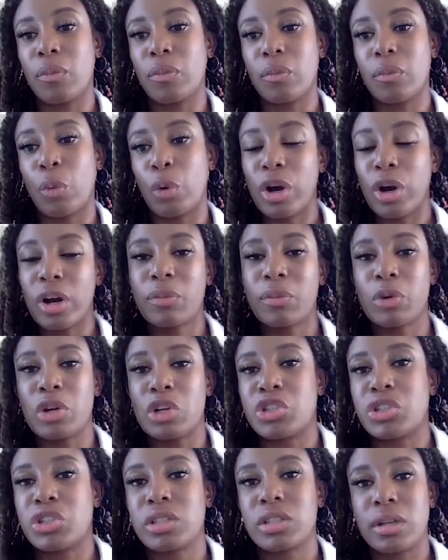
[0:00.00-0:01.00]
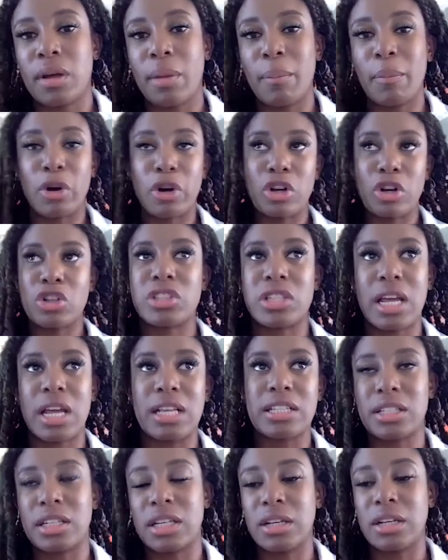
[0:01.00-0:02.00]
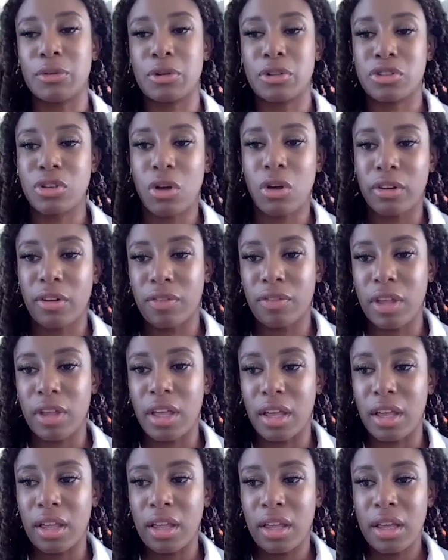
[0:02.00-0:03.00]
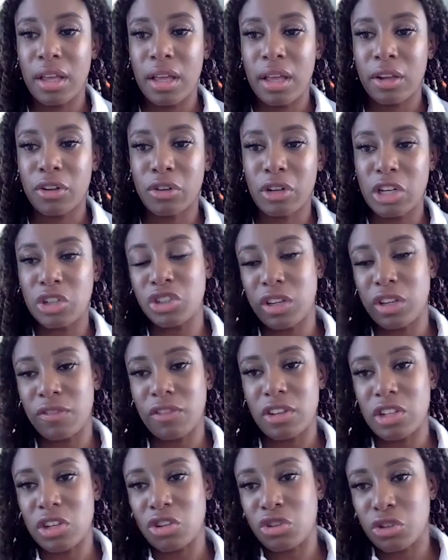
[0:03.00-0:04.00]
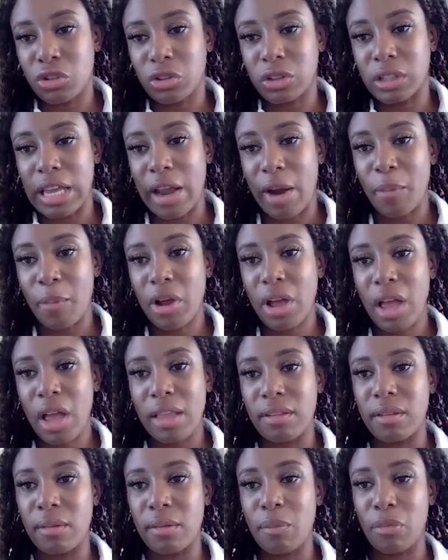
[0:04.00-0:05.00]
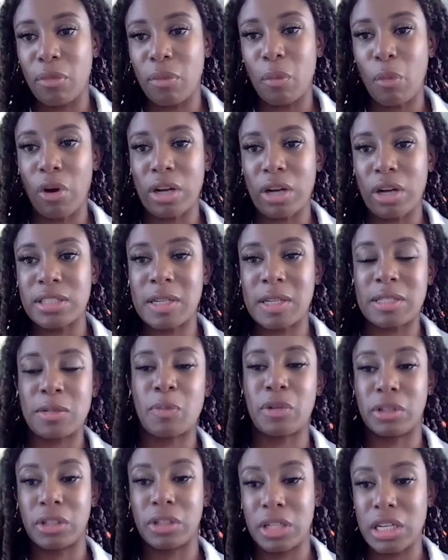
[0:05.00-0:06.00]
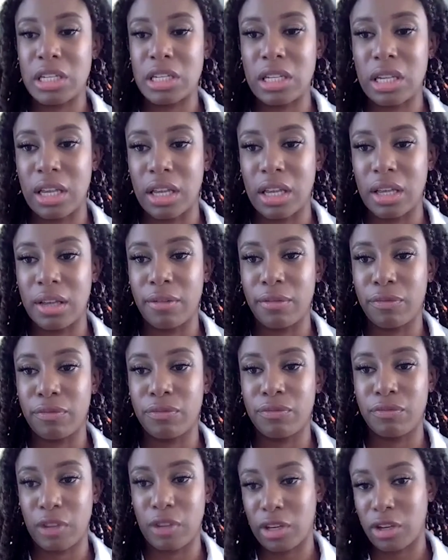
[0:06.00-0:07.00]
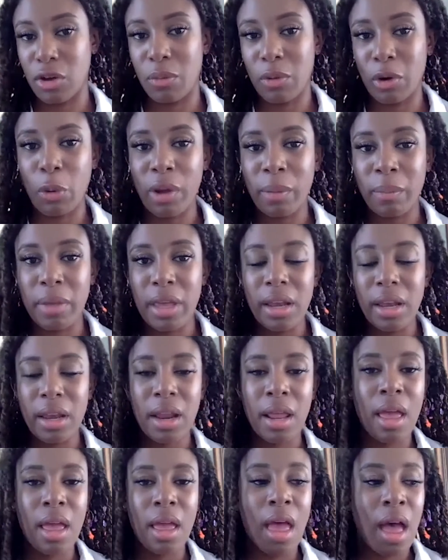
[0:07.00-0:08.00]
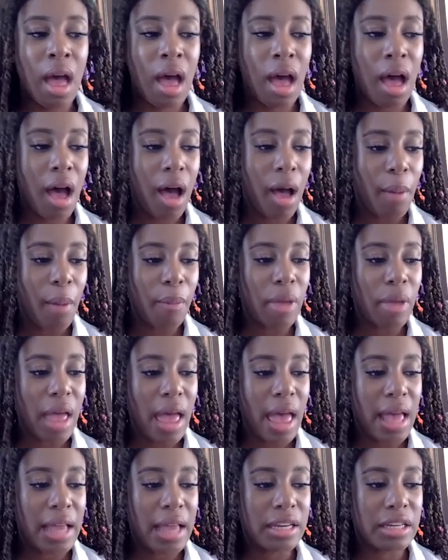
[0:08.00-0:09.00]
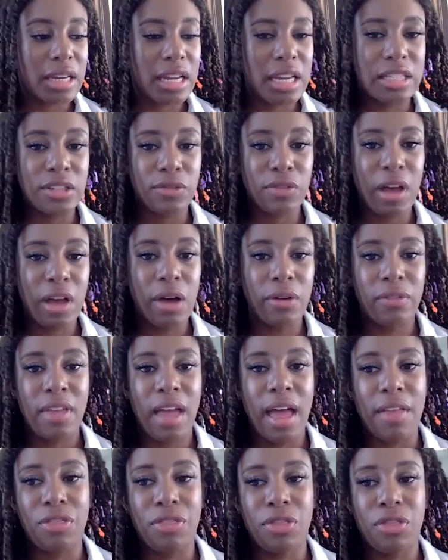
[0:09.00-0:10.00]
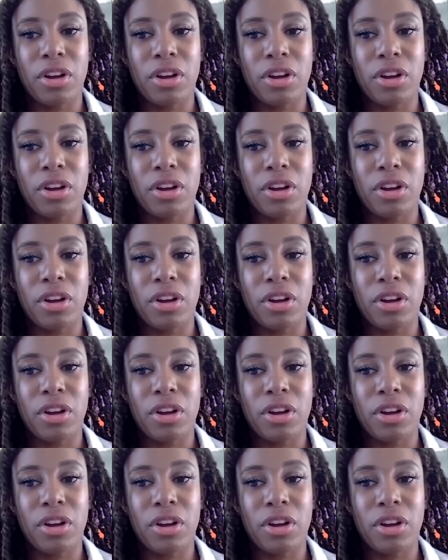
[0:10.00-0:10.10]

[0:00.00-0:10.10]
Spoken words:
work, which emerged as a result of the creation of the digital camera and more accessibility to video equipment. And it's found that